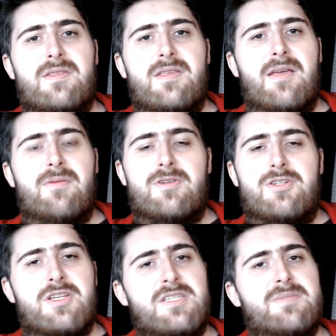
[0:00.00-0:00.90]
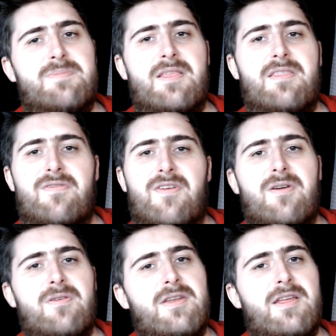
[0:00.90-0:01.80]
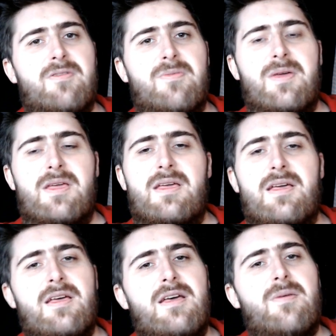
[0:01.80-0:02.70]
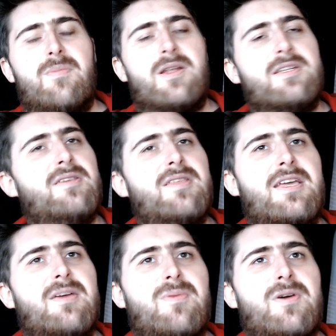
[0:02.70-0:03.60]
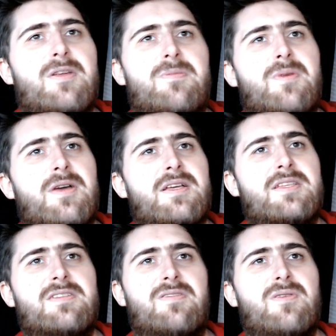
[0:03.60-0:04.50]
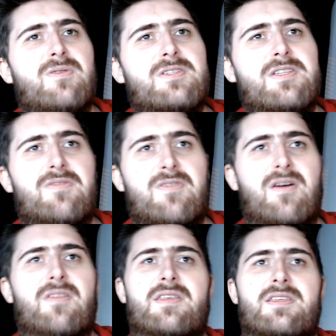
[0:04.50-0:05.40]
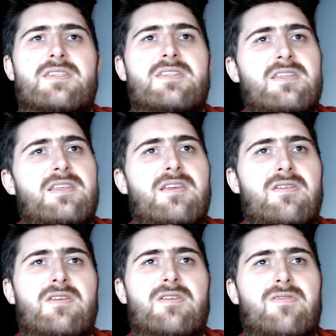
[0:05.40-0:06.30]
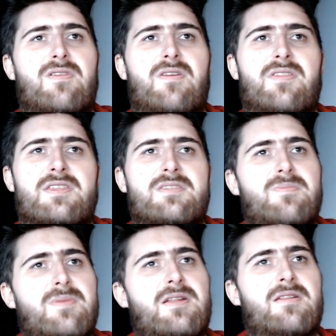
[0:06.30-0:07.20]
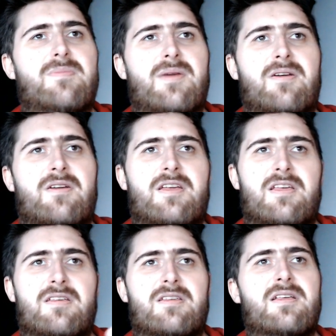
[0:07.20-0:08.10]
would just split the vote and it would be. But I don't think it would, because of course you've got this middle America